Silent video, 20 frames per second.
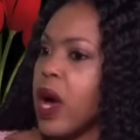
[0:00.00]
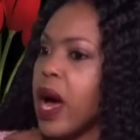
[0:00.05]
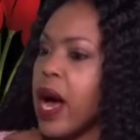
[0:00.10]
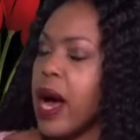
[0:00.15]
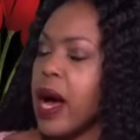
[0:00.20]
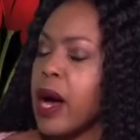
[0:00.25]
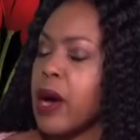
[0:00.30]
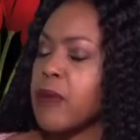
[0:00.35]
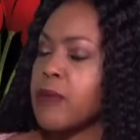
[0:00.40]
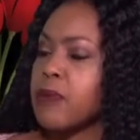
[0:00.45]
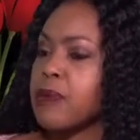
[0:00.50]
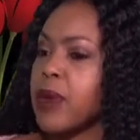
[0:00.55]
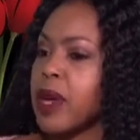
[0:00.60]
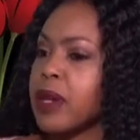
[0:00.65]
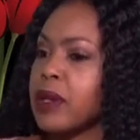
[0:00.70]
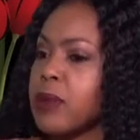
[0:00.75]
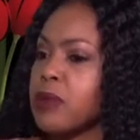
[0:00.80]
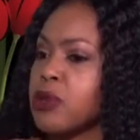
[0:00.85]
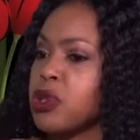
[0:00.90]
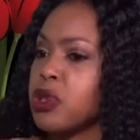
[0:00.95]

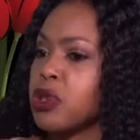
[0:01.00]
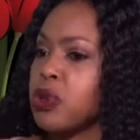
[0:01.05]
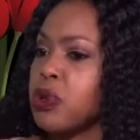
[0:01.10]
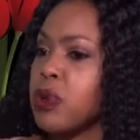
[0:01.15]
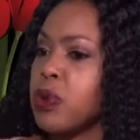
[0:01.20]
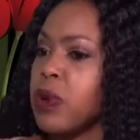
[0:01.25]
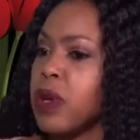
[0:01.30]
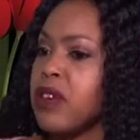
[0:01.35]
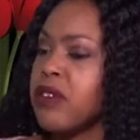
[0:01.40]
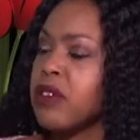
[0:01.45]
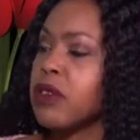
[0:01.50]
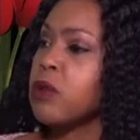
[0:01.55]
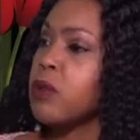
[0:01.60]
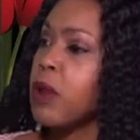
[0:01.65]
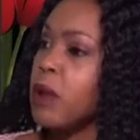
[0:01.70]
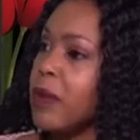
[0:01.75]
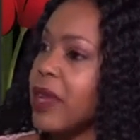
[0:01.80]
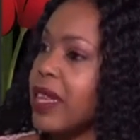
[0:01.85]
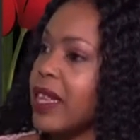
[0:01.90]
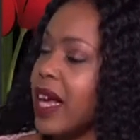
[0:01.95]
And I'm sure even
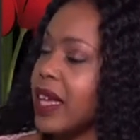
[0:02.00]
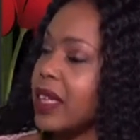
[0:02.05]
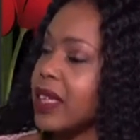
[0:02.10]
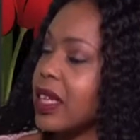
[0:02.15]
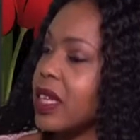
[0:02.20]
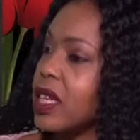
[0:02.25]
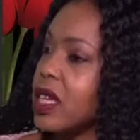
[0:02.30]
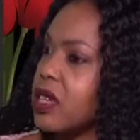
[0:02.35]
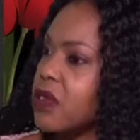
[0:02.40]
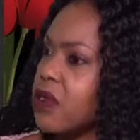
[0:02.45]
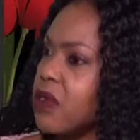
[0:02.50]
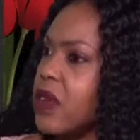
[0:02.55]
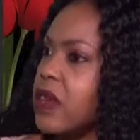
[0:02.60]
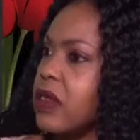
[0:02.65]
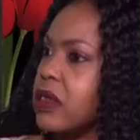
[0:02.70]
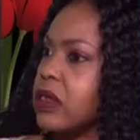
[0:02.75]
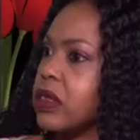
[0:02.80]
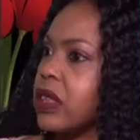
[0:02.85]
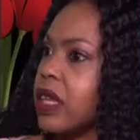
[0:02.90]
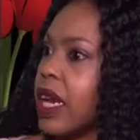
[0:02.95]
women that's in this
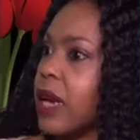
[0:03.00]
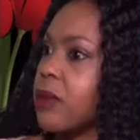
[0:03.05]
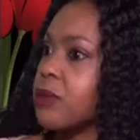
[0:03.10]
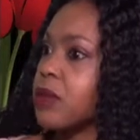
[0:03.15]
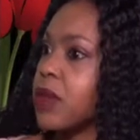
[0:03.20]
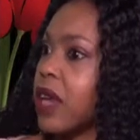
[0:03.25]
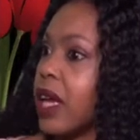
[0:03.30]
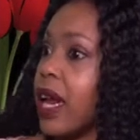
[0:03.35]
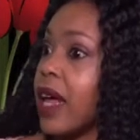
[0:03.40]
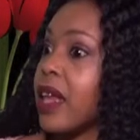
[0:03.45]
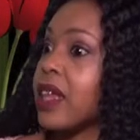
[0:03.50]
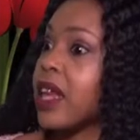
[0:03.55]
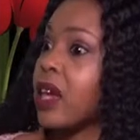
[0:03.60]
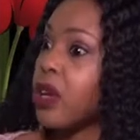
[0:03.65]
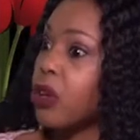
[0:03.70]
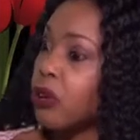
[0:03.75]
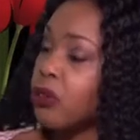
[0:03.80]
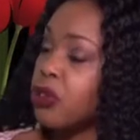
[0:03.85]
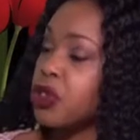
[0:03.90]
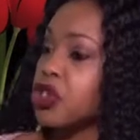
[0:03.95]
field, and I
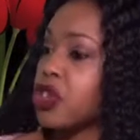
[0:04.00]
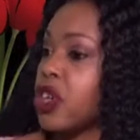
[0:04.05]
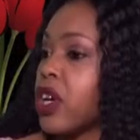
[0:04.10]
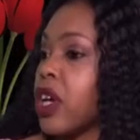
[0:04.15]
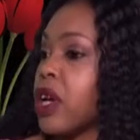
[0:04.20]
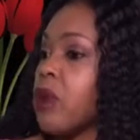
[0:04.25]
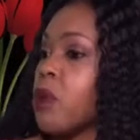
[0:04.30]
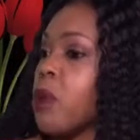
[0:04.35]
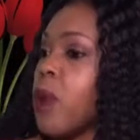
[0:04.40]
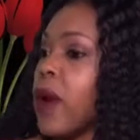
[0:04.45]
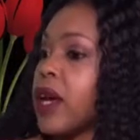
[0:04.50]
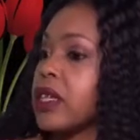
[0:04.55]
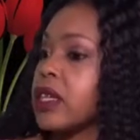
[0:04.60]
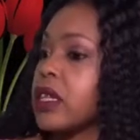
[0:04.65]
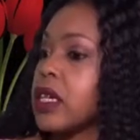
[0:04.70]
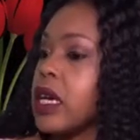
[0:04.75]
thank you for sharing what